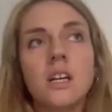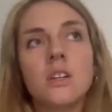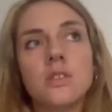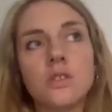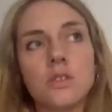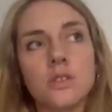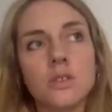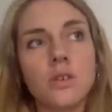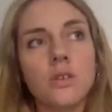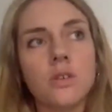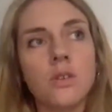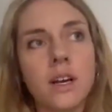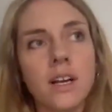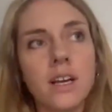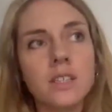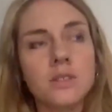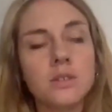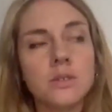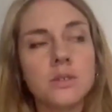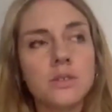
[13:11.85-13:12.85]
So I
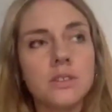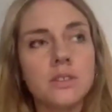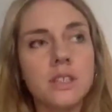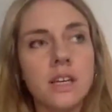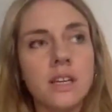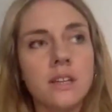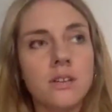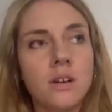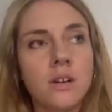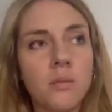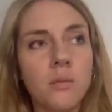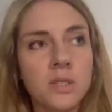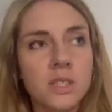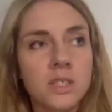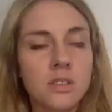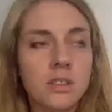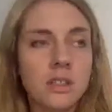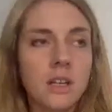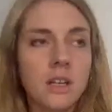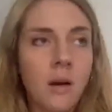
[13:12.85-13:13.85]
guess you could say the
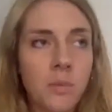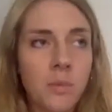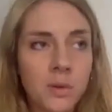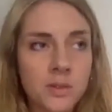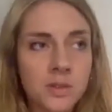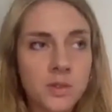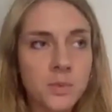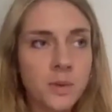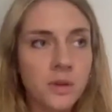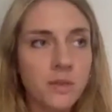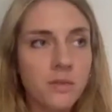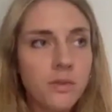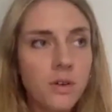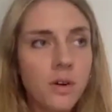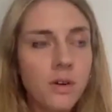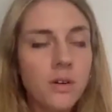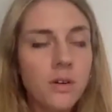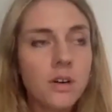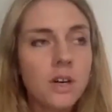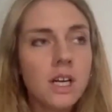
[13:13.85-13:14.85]
competition happens
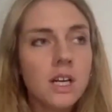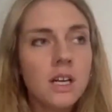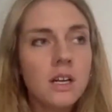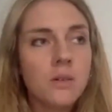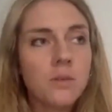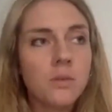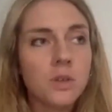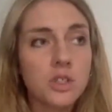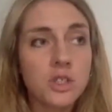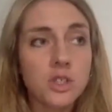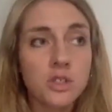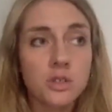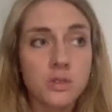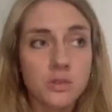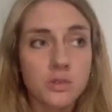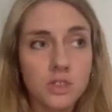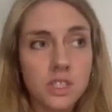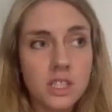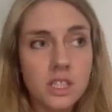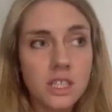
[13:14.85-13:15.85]
before, we just
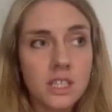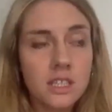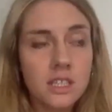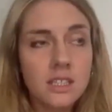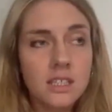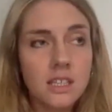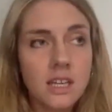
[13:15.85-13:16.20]
don't see it.